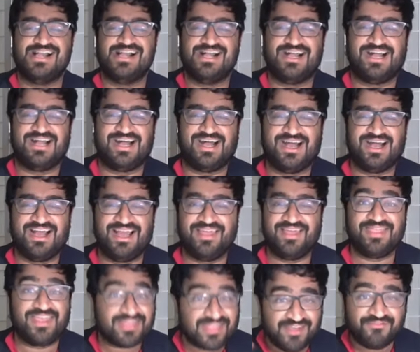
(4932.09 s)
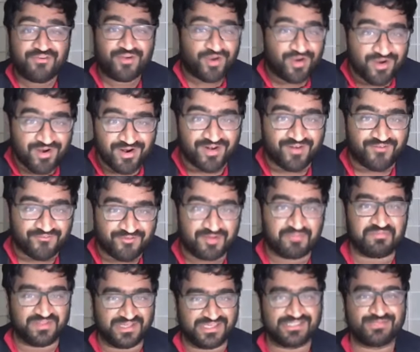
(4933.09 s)
uh, and that they've heard from
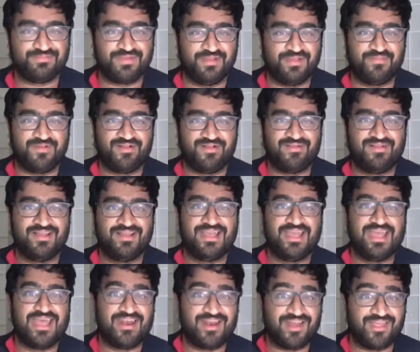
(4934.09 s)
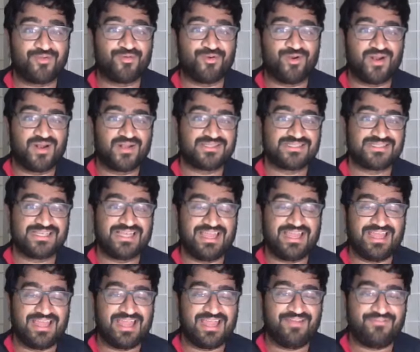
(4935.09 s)
these people. In other words,
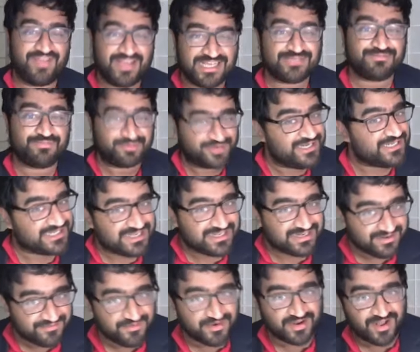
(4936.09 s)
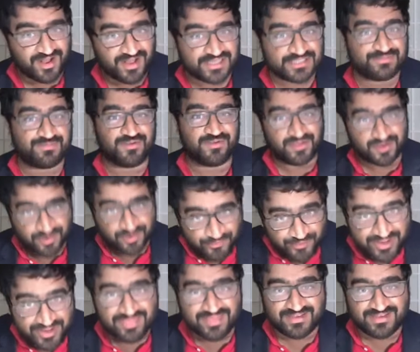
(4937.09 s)
if he's preaching a different gospel, the
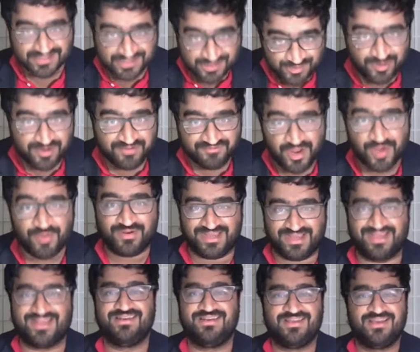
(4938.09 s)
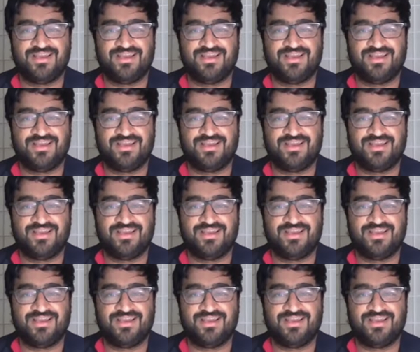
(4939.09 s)
Corinthians would have known it.